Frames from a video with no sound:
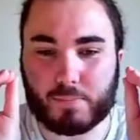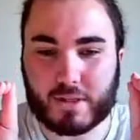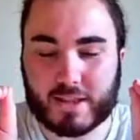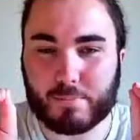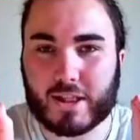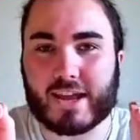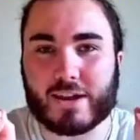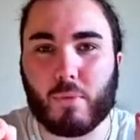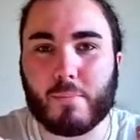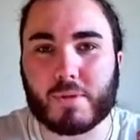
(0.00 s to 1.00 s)
they're playing
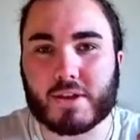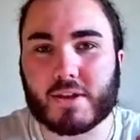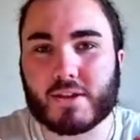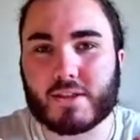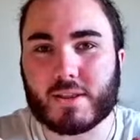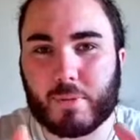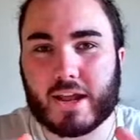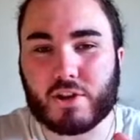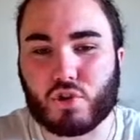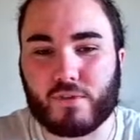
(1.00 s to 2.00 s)
at Wembley. They're
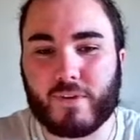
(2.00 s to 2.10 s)
playing a cup